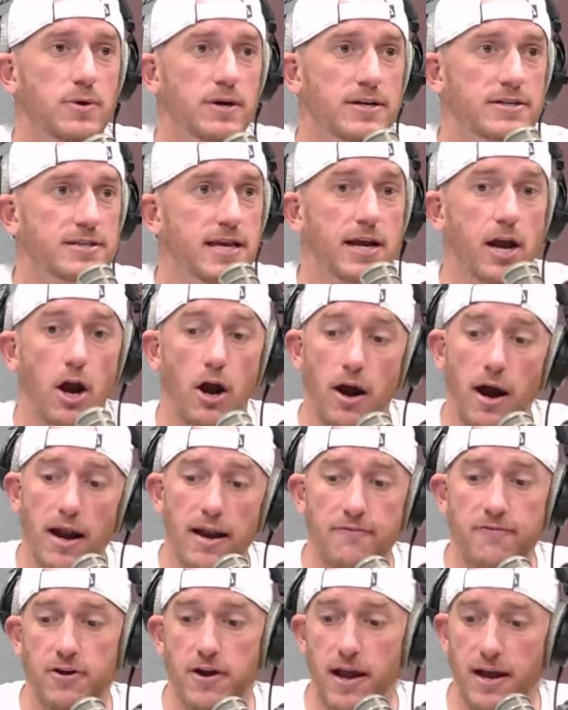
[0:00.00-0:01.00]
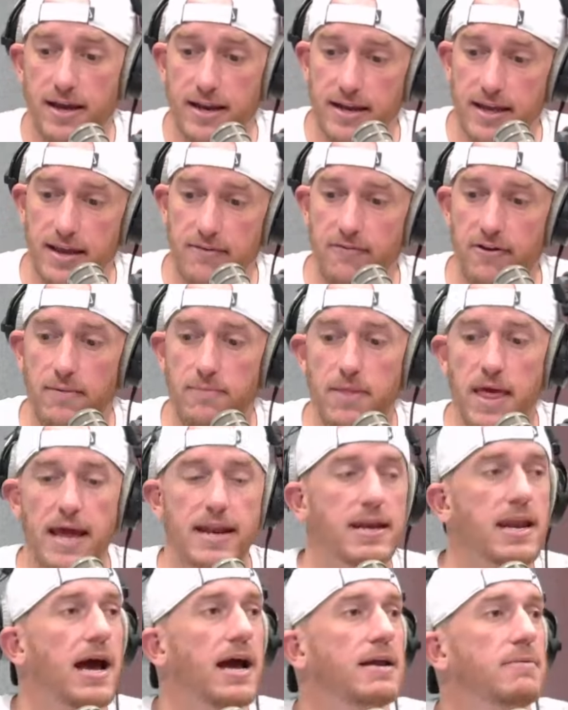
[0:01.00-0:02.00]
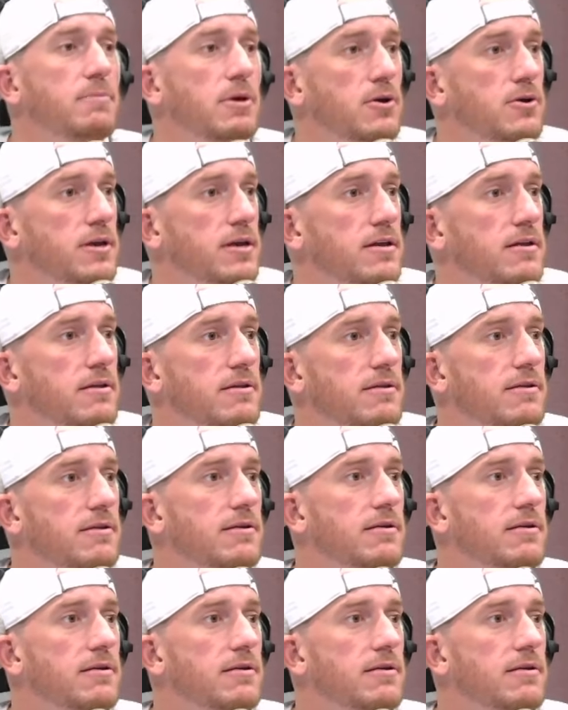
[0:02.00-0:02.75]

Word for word: where it's like, all right, if you're not going to give him that nine million dollars,